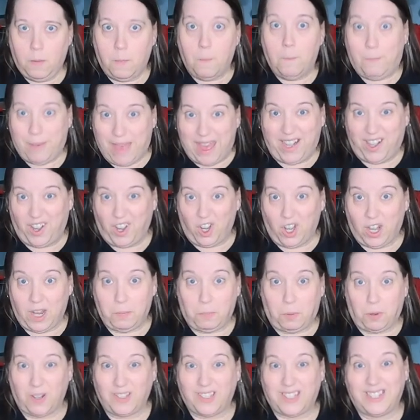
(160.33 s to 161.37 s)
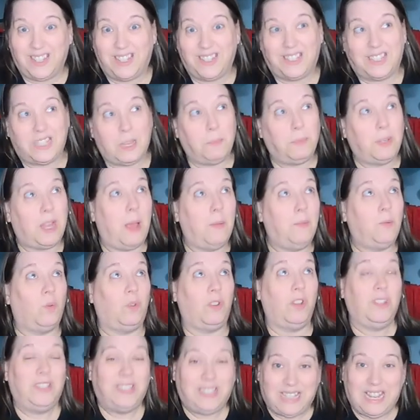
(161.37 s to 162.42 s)
better in person because sometimes
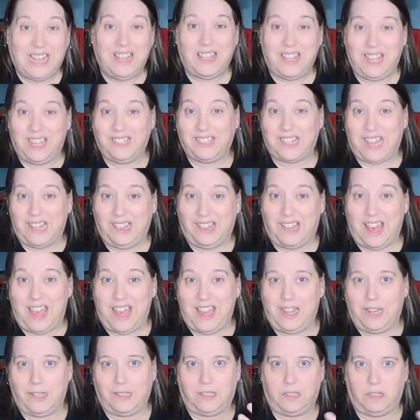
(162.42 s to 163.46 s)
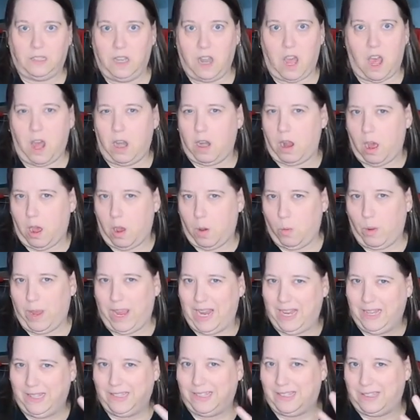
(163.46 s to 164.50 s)
when you see things online, it's not
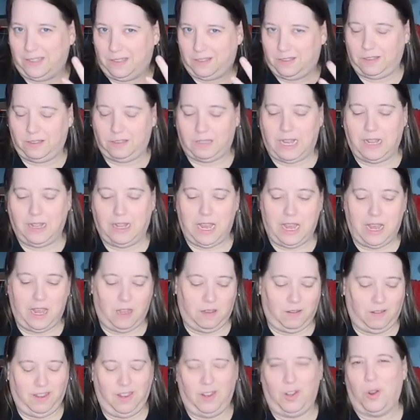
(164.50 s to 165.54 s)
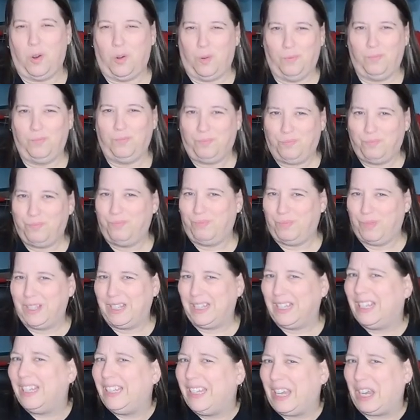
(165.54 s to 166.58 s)
always, eh, you know,
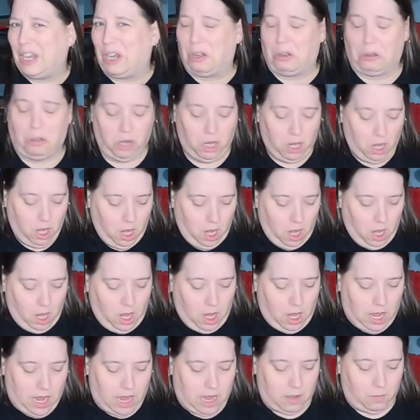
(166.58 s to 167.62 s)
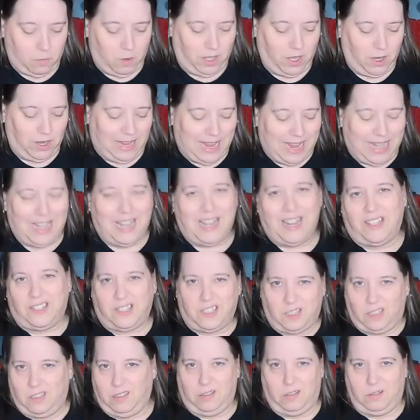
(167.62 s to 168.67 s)
clear. And when you get it,
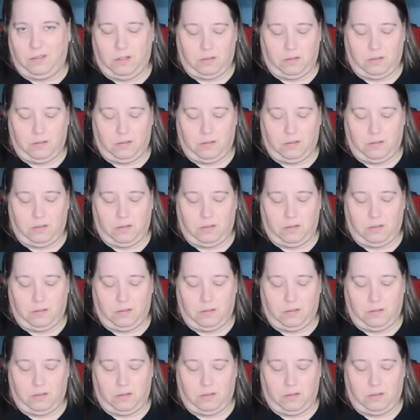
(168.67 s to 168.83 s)
it's,